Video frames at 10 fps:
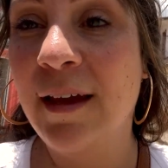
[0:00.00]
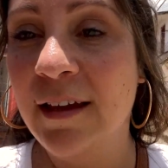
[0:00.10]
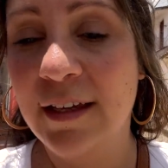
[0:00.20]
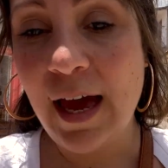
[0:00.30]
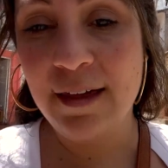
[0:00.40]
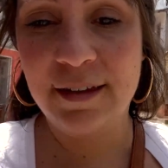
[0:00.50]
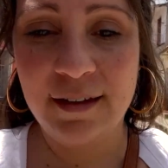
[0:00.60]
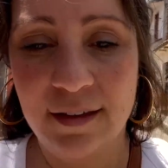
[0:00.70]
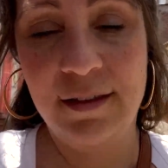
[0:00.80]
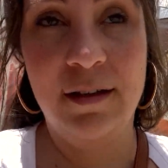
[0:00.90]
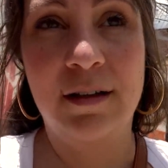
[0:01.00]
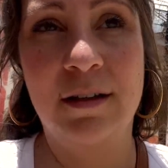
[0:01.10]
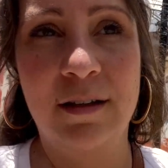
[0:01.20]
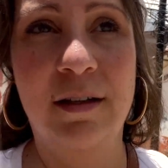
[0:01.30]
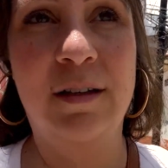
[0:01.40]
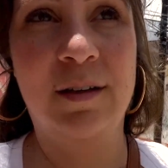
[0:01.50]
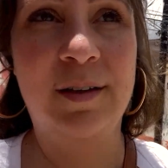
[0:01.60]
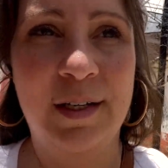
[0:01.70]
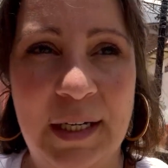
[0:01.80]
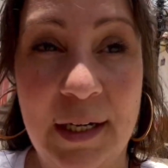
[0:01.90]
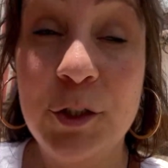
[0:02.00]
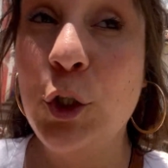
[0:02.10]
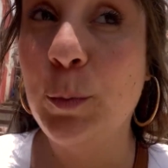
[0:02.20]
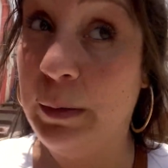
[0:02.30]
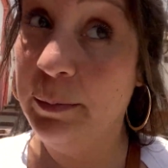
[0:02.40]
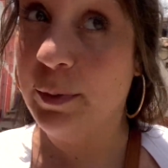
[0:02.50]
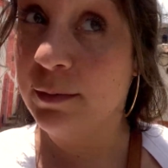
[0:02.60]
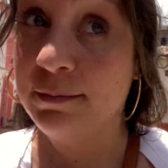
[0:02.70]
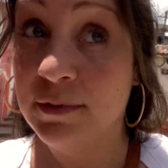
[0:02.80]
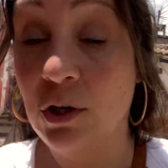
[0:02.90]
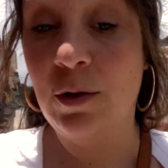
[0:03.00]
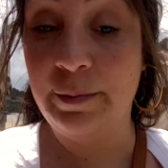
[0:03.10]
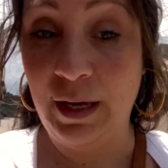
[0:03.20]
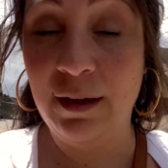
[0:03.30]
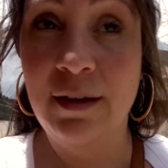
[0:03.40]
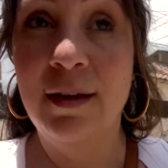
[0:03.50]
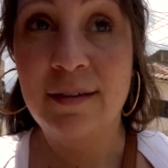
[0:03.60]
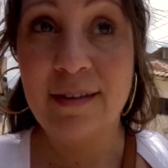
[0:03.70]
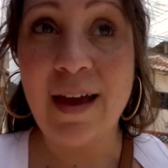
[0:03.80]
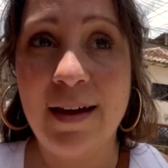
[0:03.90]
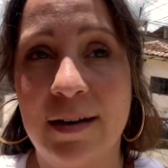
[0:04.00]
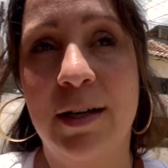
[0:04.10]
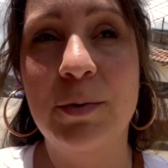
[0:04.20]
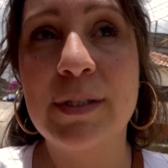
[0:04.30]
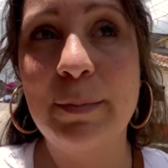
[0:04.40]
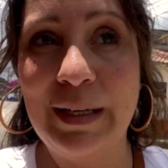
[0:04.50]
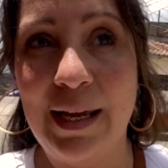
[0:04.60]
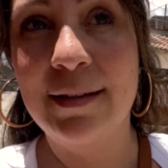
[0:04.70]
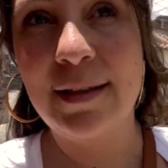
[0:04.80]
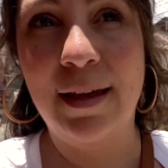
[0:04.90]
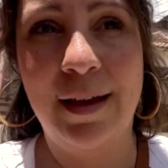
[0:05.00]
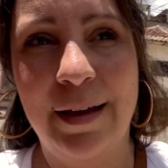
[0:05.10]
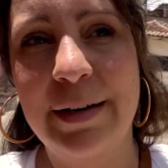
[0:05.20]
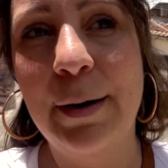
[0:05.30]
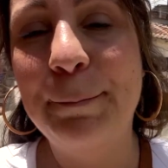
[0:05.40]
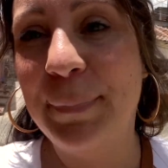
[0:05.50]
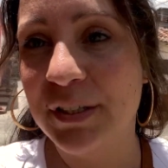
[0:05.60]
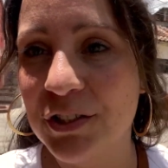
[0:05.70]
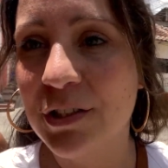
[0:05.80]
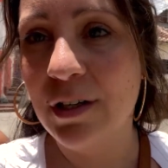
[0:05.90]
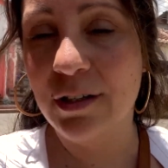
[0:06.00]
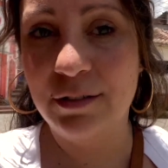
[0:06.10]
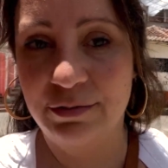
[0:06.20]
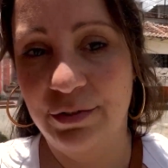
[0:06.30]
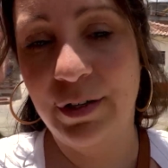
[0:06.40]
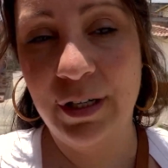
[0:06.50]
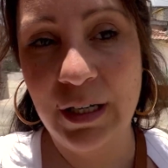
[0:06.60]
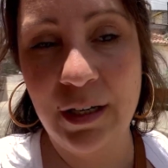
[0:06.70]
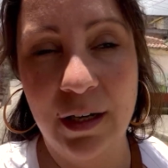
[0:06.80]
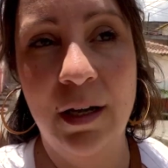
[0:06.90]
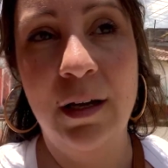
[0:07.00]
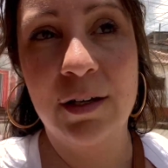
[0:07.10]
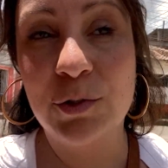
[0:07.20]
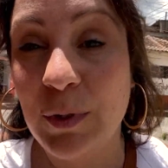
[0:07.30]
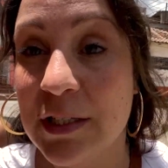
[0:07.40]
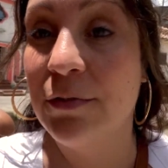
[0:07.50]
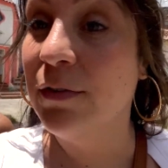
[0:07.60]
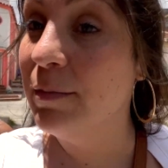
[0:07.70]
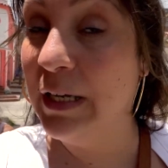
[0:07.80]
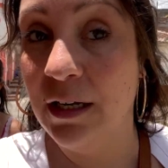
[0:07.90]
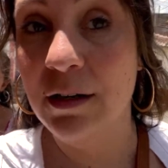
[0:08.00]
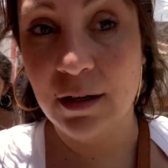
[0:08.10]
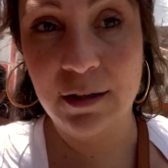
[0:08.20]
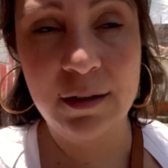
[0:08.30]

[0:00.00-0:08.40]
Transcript: Yeah, the 2 people told me that it was a place that had a bunch of sweets from here.